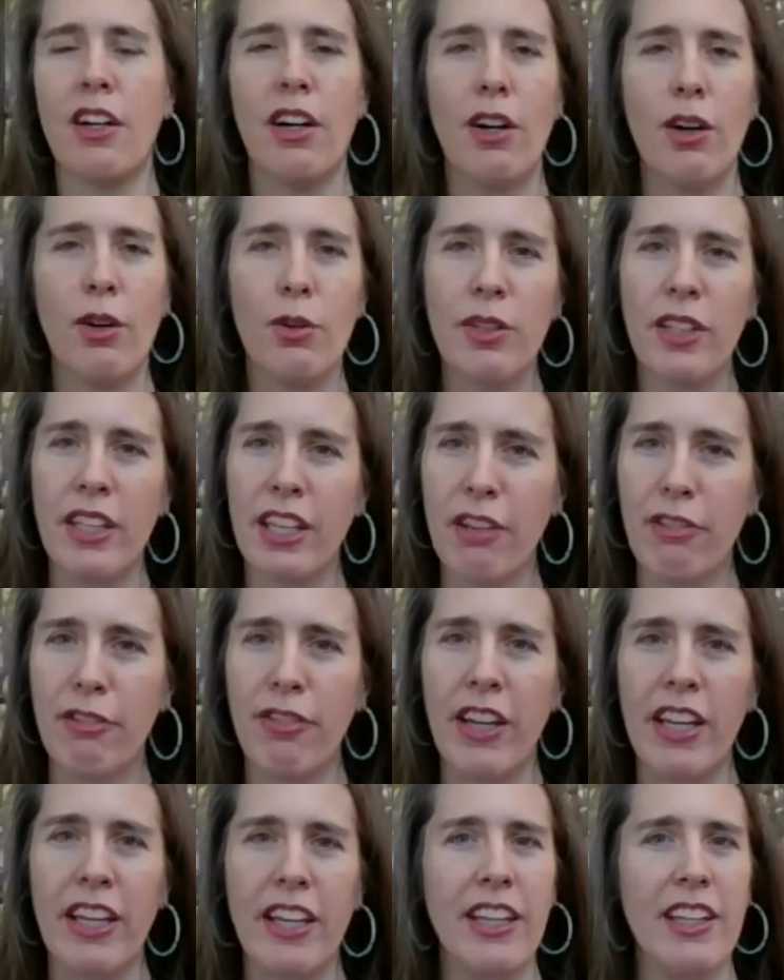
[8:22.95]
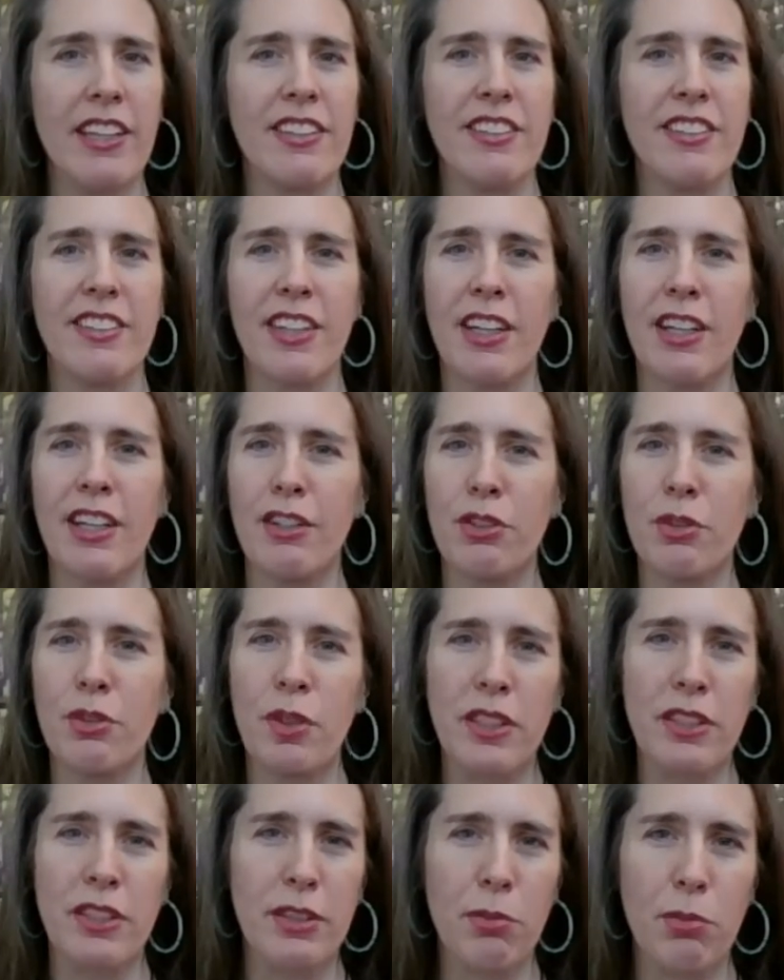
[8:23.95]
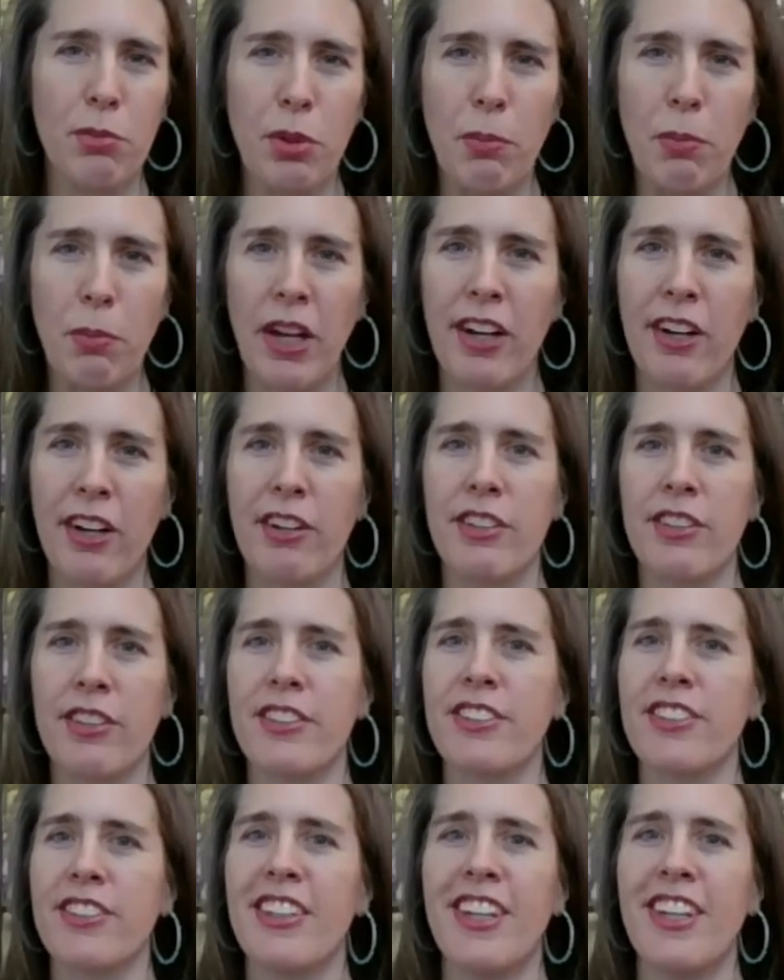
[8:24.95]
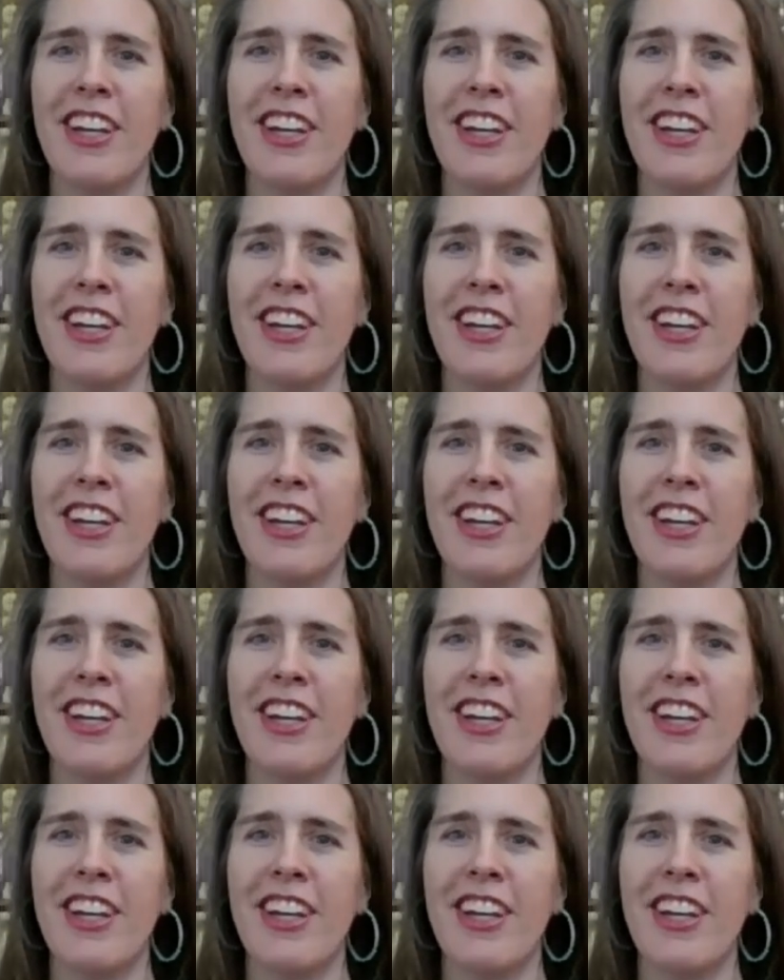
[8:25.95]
holding it vacant, doing some repairs,